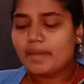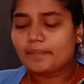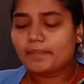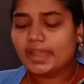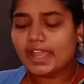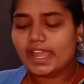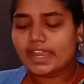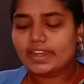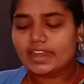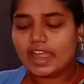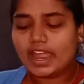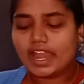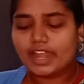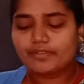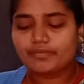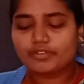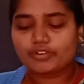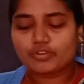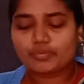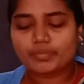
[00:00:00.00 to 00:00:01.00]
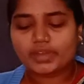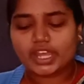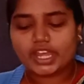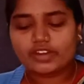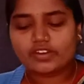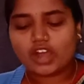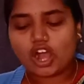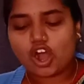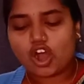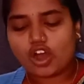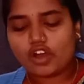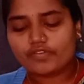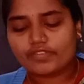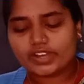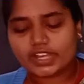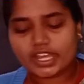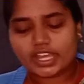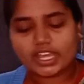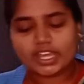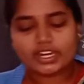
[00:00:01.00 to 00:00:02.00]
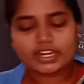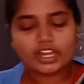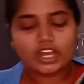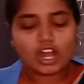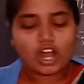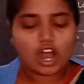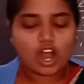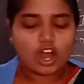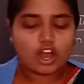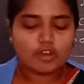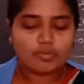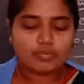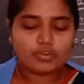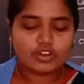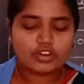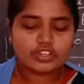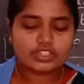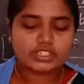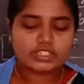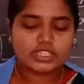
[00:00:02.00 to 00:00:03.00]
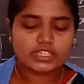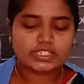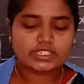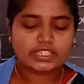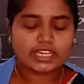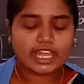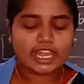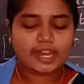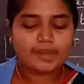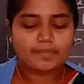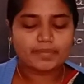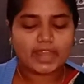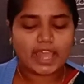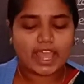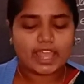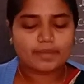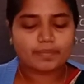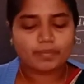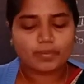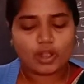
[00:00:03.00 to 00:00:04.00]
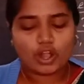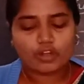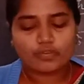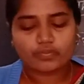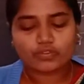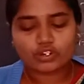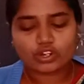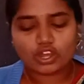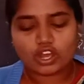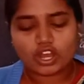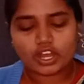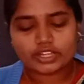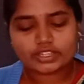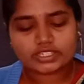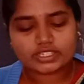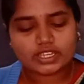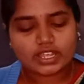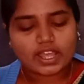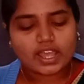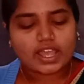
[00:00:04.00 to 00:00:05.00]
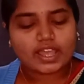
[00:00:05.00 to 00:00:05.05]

Men and women all wear almost the same type of clothes.